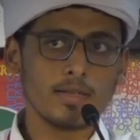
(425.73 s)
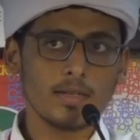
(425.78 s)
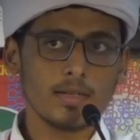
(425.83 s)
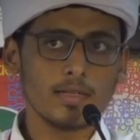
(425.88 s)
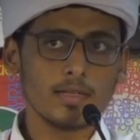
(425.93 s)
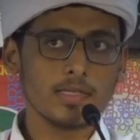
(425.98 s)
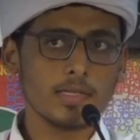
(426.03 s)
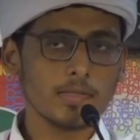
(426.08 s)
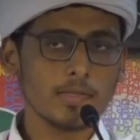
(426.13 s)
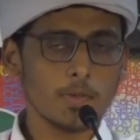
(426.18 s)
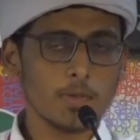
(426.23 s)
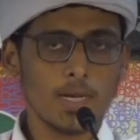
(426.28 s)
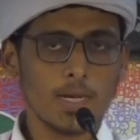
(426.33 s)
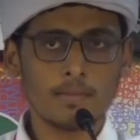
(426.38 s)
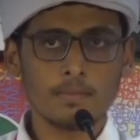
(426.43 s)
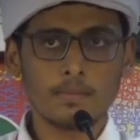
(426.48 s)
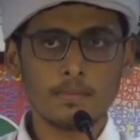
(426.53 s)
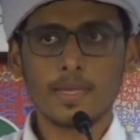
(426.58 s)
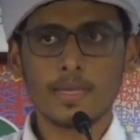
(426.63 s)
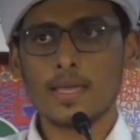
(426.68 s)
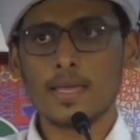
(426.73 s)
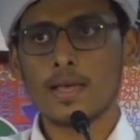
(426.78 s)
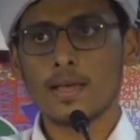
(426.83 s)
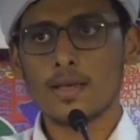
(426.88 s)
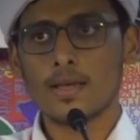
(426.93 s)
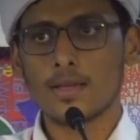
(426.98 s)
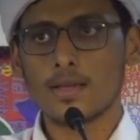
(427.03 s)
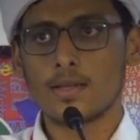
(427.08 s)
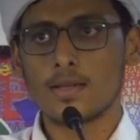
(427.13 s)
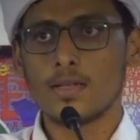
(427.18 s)
Qisasul Anbiya,
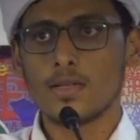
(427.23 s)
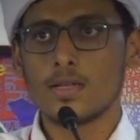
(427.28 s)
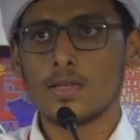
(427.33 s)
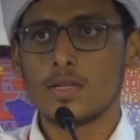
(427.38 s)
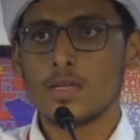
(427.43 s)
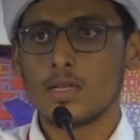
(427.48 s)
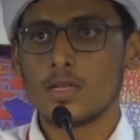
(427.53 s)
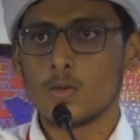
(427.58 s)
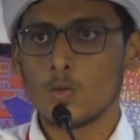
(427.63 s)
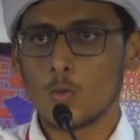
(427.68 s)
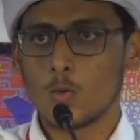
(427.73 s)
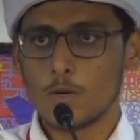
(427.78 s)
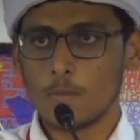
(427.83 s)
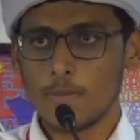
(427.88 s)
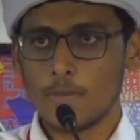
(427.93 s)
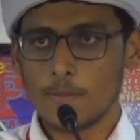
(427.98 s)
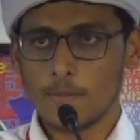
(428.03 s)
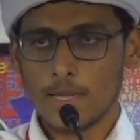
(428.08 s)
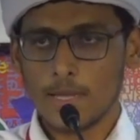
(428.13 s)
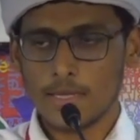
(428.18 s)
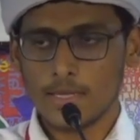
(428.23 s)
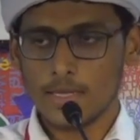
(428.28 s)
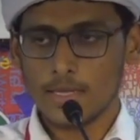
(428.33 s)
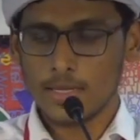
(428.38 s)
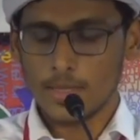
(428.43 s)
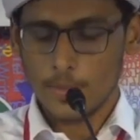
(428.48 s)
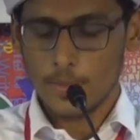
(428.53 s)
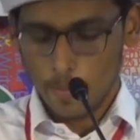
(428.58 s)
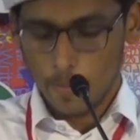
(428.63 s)
would be Makki.